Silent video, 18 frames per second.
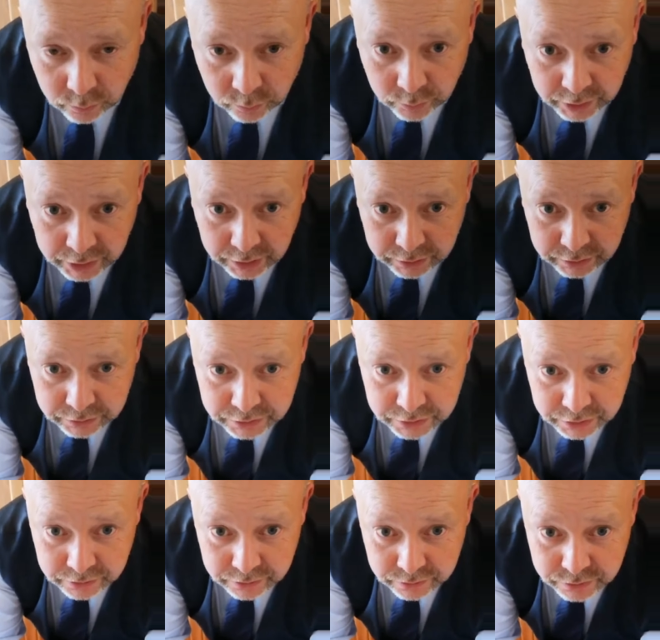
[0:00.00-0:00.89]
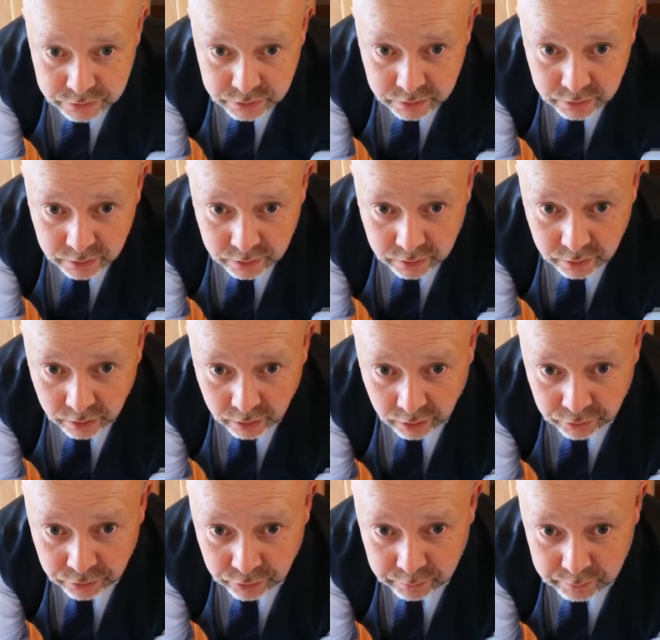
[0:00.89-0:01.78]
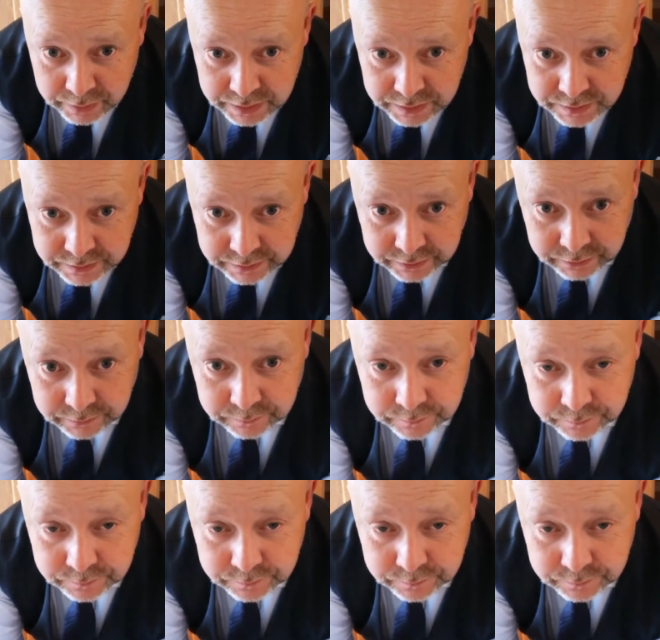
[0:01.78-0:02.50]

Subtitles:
We're going to use a thermistor.